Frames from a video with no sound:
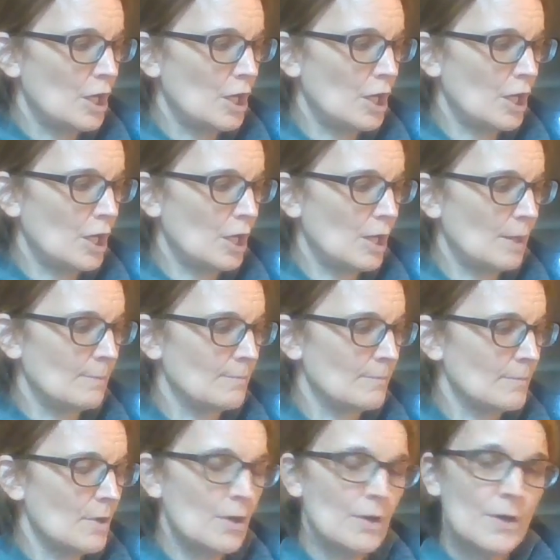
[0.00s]

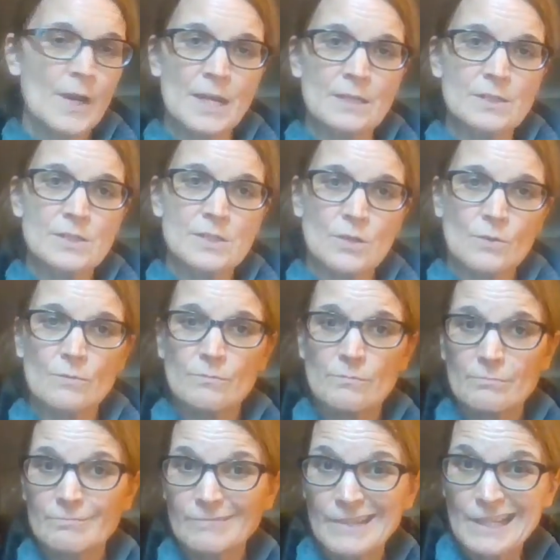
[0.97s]
All right, so
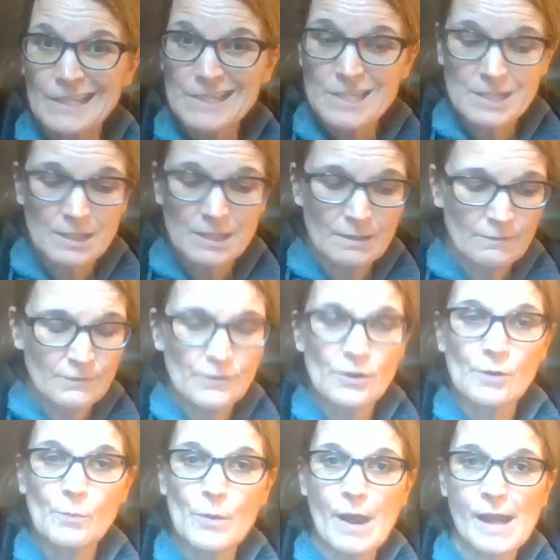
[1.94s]
that's it
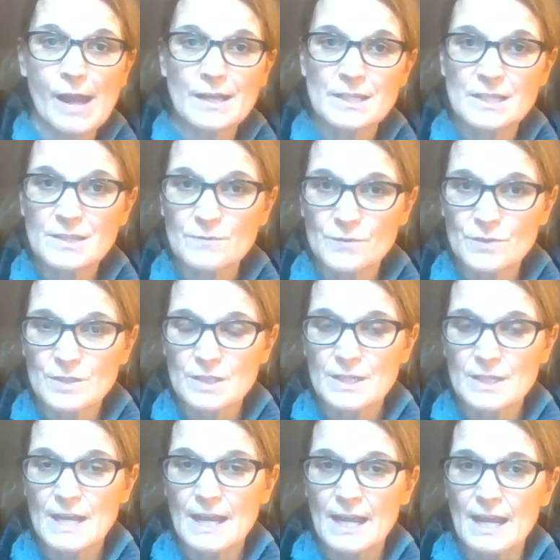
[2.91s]
for practice for
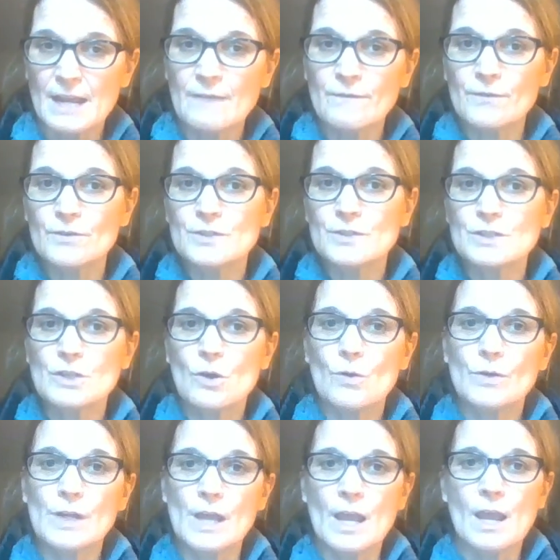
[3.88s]
today for
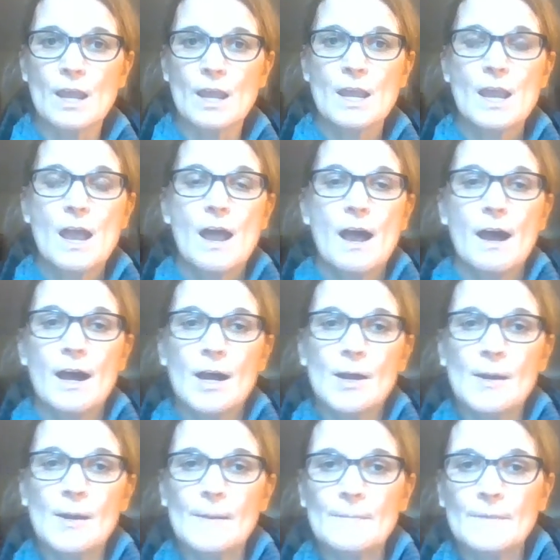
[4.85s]
decoding.
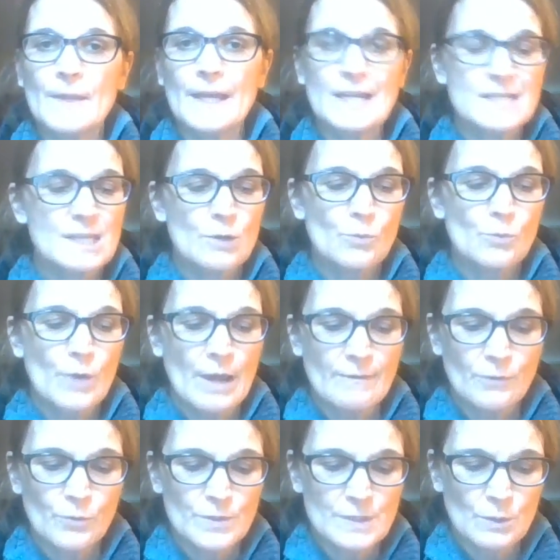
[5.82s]
Like I said, we'll have
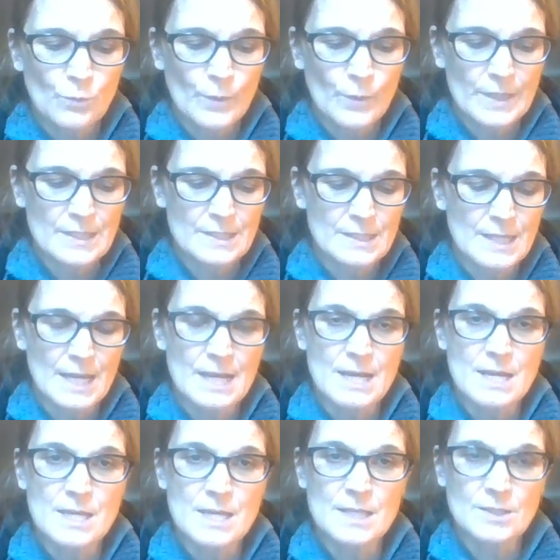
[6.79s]
a quiz on
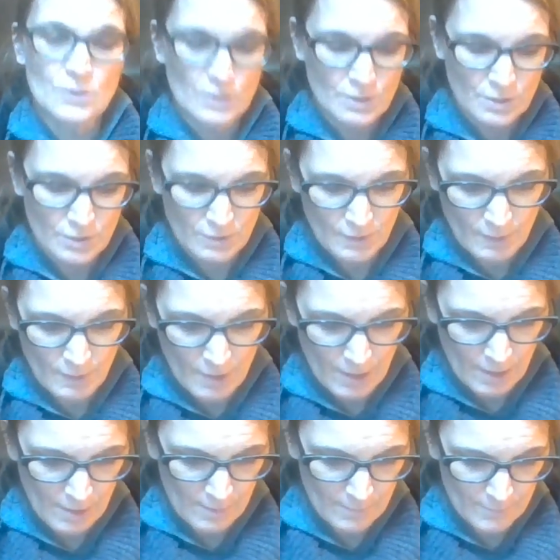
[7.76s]
Wednesday. It's going
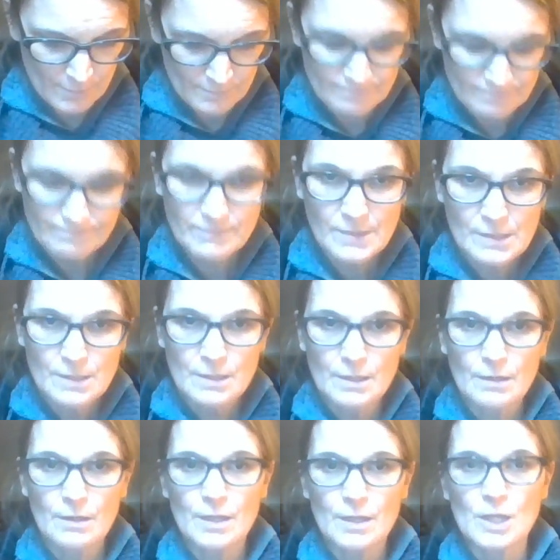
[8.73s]
to
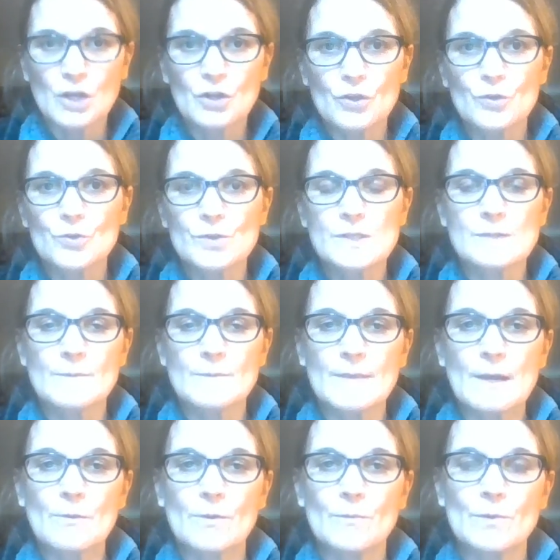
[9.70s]
include some of
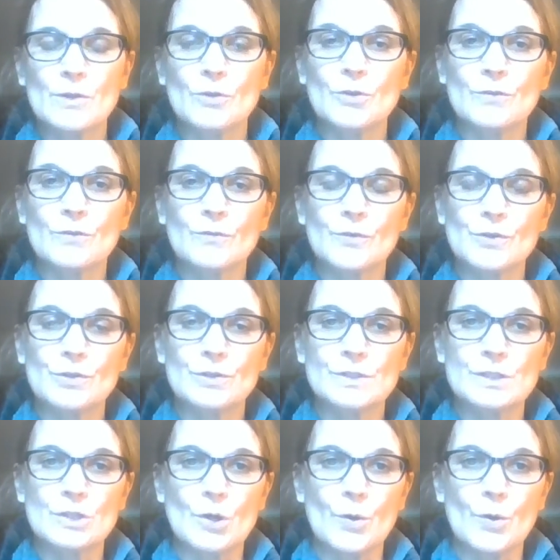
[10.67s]
that where I'm going to look for your
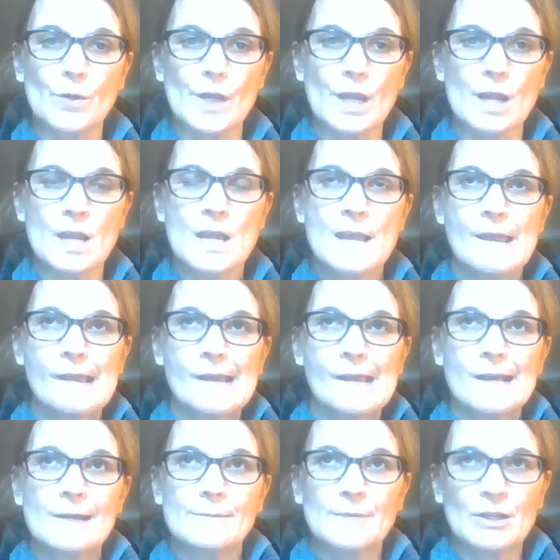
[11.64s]
decoding. I'm
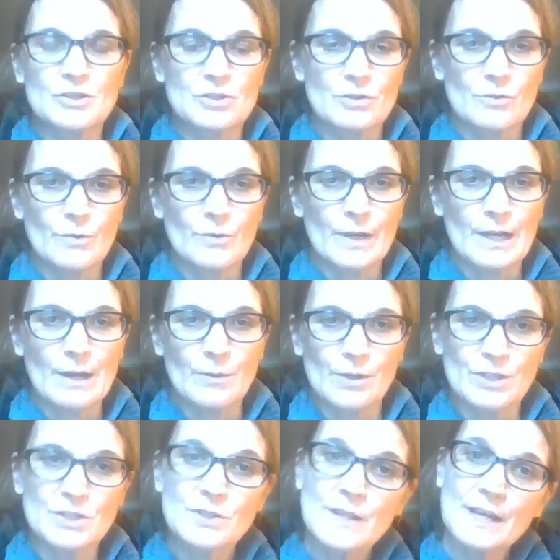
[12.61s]
not sure quite how we're
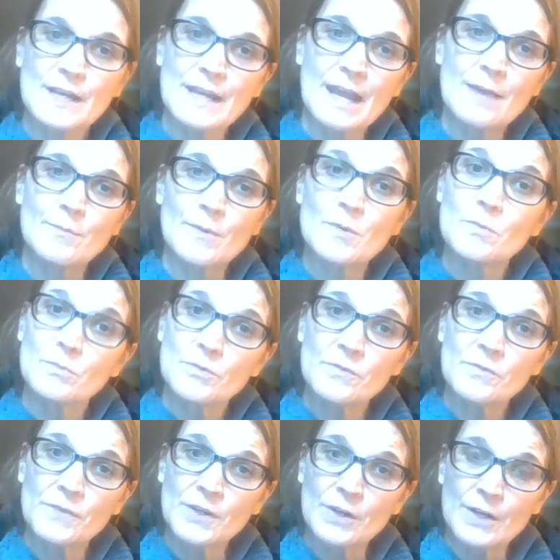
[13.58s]
going to do that yet, but we'll
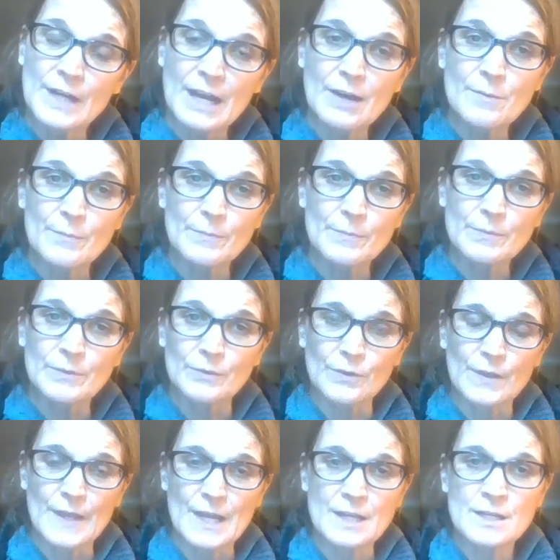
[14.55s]
figure it out
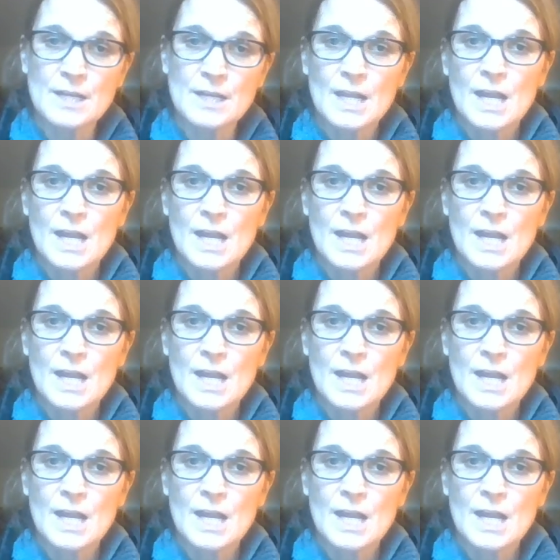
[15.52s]
before then.